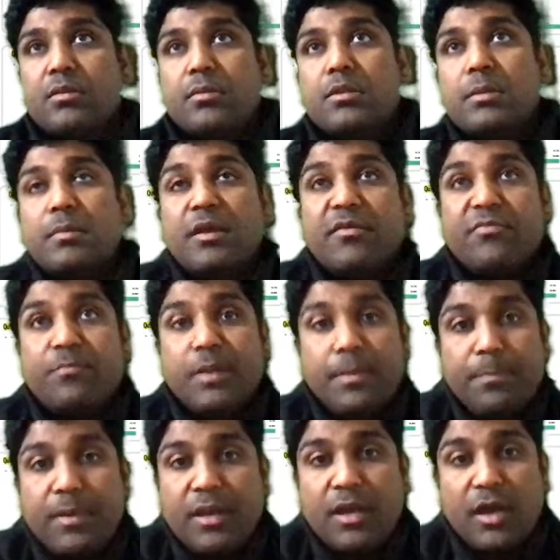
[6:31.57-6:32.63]
so if
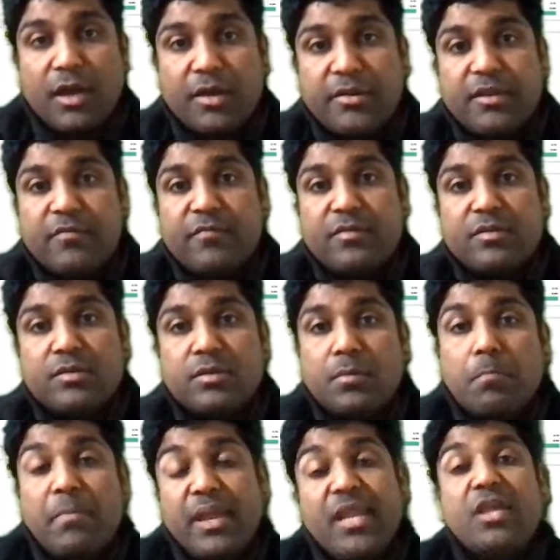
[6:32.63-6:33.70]
people are given
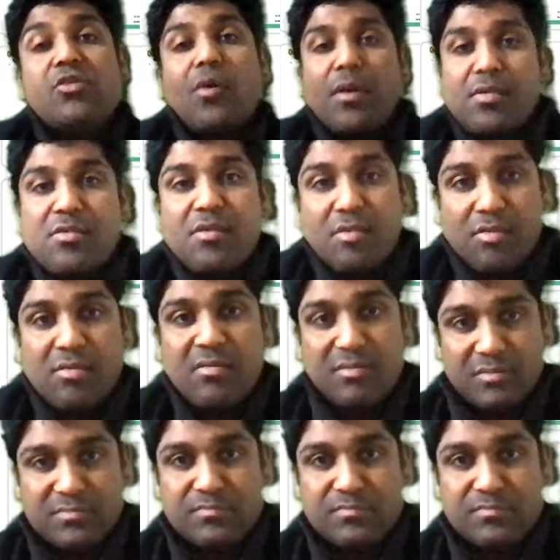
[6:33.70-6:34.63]
many choices,